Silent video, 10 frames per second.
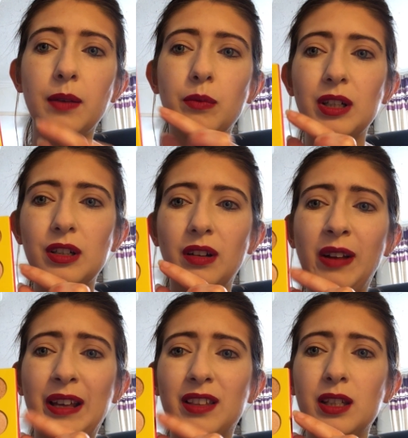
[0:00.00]
which
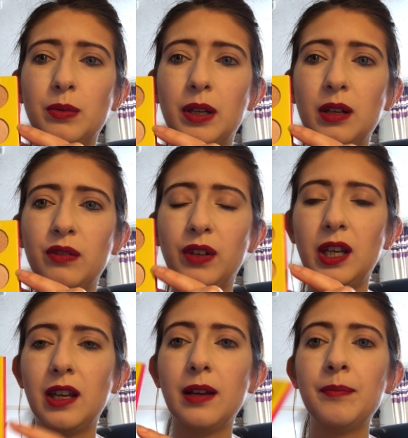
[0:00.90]
like this one over
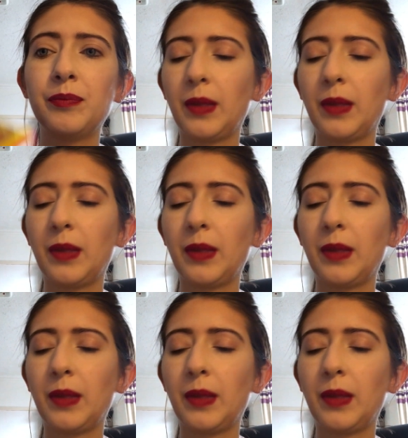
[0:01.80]
here.